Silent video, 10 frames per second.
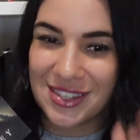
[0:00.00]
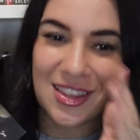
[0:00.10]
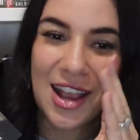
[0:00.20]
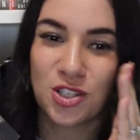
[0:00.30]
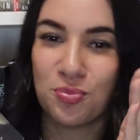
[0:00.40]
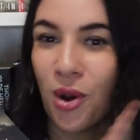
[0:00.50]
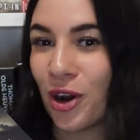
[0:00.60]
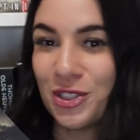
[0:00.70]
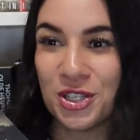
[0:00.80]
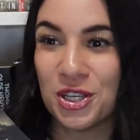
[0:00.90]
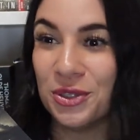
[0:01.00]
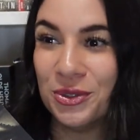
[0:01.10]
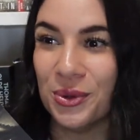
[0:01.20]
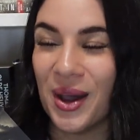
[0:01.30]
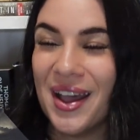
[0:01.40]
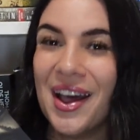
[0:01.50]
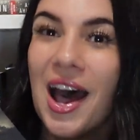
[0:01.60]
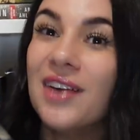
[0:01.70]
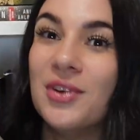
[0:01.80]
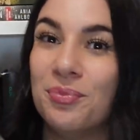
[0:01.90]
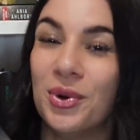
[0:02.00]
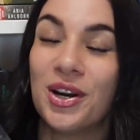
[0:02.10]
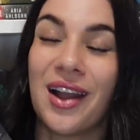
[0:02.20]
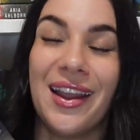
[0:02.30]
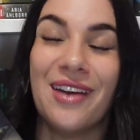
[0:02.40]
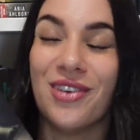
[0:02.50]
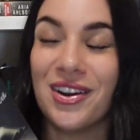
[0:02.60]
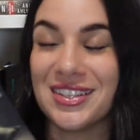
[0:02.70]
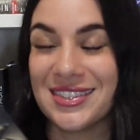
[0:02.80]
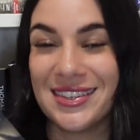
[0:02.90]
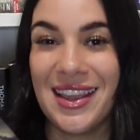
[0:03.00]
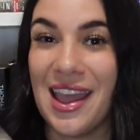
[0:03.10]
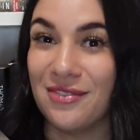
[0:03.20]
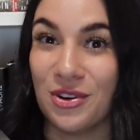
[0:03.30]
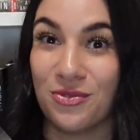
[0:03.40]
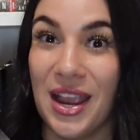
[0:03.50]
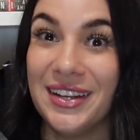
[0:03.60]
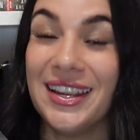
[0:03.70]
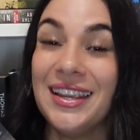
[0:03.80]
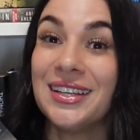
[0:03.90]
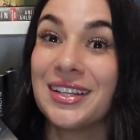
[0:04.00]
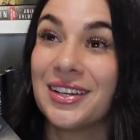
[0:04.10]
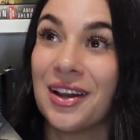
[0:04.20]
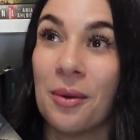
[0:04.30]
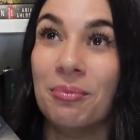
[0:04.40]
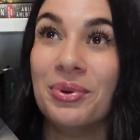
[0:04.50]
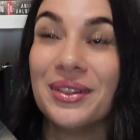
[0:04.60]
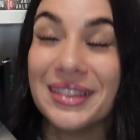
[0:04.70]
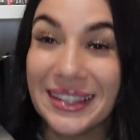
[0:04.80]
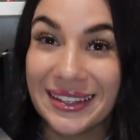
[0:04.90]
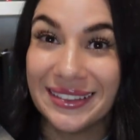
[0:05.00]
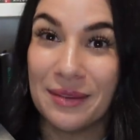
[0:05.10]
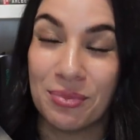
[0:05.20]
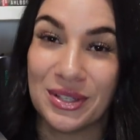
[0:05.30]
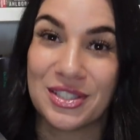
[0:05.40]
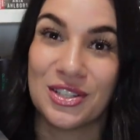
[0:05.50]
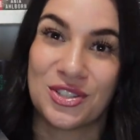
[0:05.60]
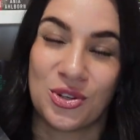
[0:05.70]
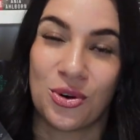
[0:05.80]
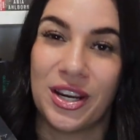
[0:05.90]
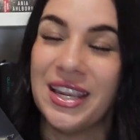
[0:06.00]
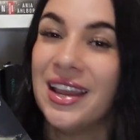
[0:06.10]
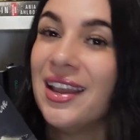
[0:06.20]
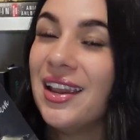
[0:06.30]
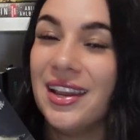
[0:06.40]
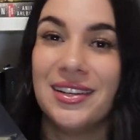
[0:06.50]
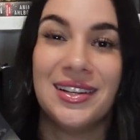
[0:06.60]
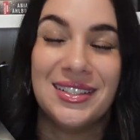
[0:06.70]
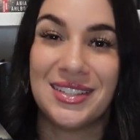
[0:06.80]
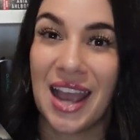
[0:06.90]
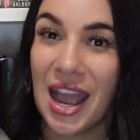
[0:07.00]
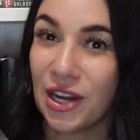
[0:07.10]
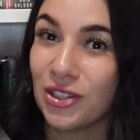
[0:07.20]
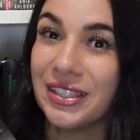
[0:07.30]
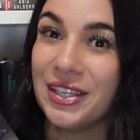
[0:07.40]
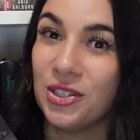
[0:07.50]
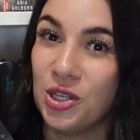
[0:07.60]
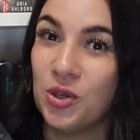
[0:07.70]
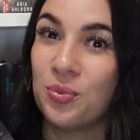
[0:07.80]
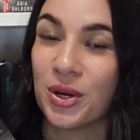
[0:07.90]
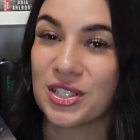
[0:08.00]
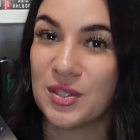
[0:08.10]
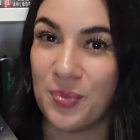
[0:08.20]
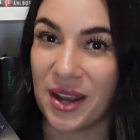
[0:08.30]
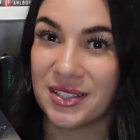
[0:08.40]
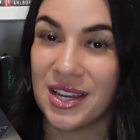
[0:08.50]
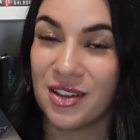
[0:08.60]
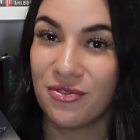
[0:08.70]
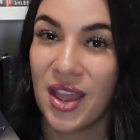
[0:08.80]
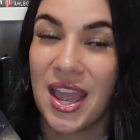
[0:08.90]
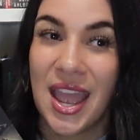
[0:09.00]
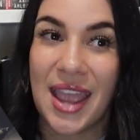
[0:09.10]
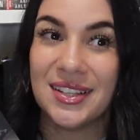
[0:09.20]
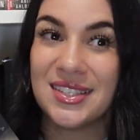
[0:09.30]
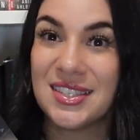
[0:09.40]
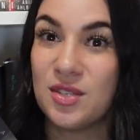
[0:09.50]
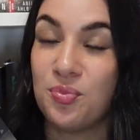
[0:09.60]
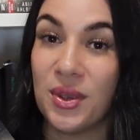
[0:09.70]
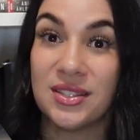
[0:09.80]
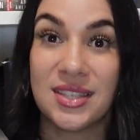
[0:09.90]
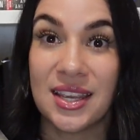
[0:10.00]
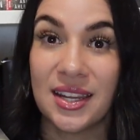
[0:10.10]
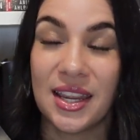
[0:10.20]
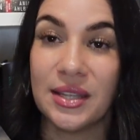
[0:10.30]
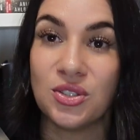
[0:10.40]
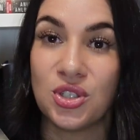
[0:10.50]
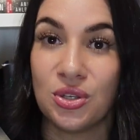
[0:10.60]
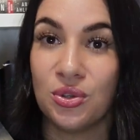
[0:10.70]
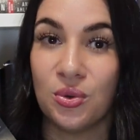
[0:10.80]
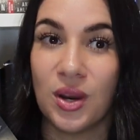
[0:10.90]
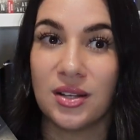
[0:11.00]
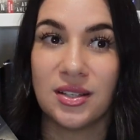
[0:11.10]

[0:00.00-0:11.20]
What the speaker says: / part 2 of a book I have honestly ever read. It completely puts the story in an entirely new perspective and spins it into